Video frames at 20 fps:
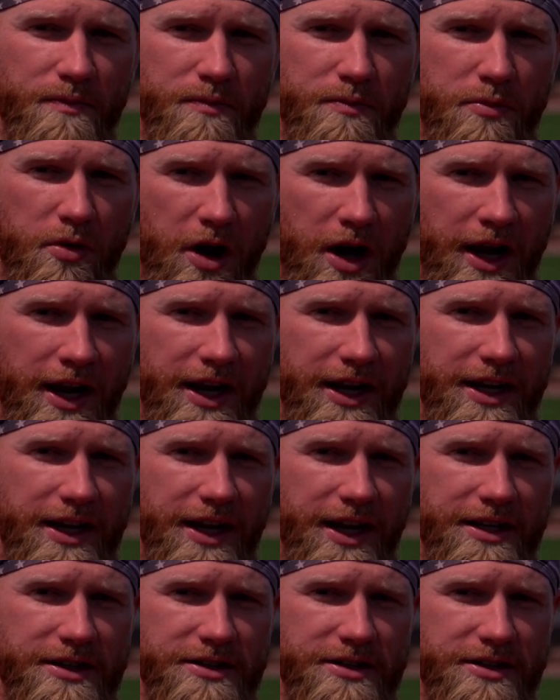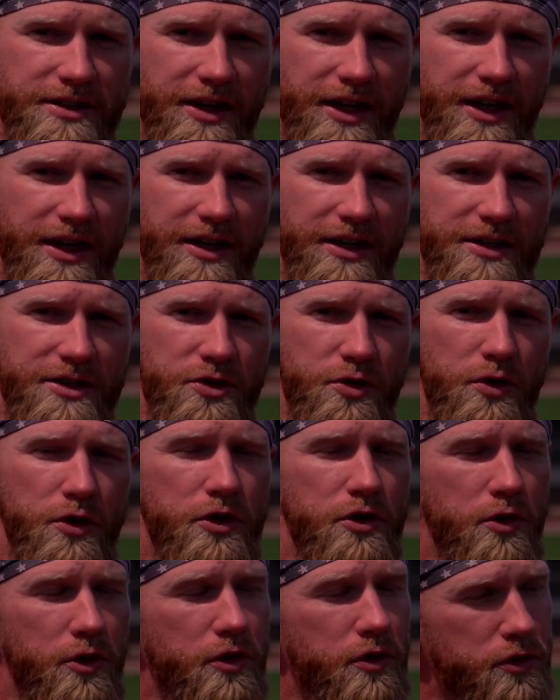Brian, he has a saying, is
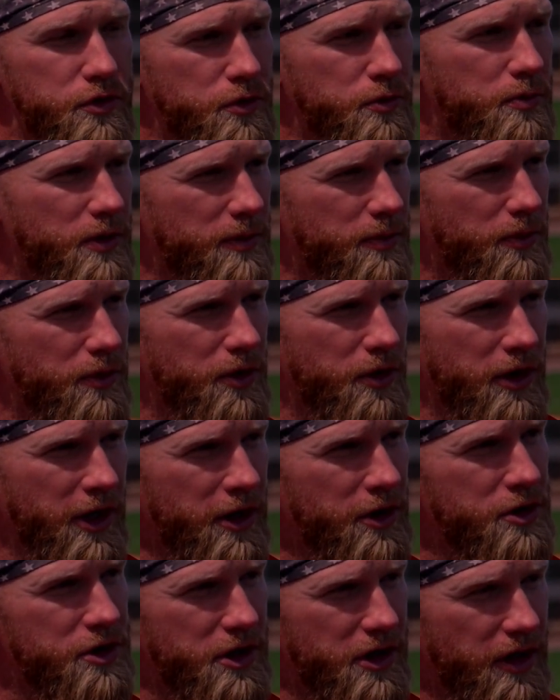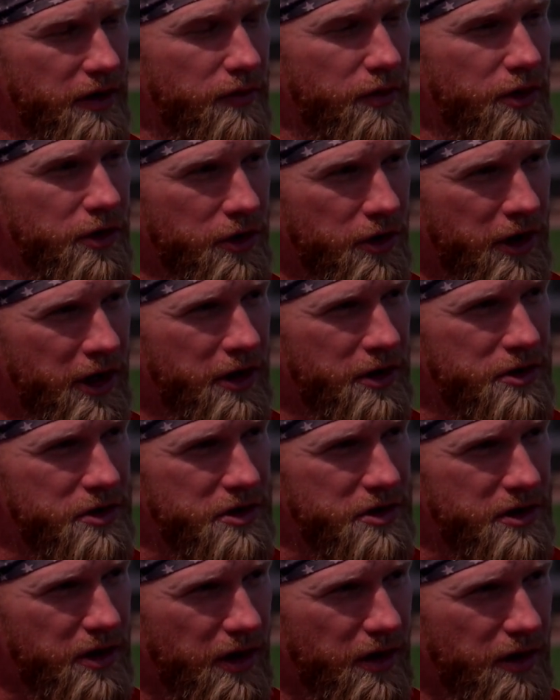you're either two people, you're an energy giver or you're an energy
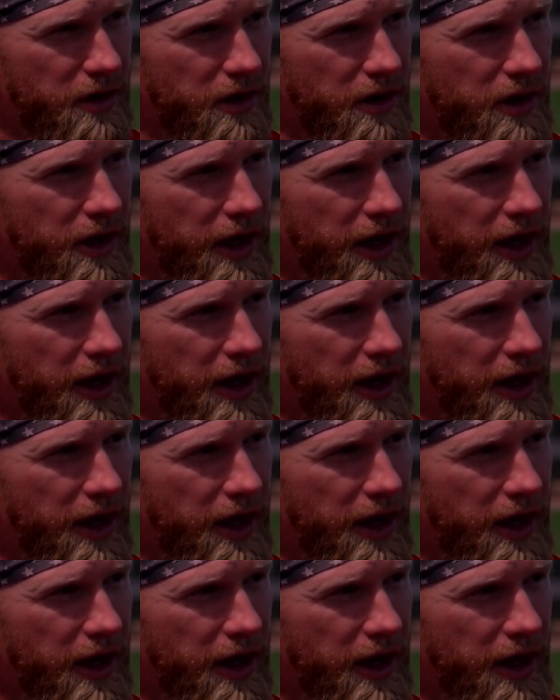sucker.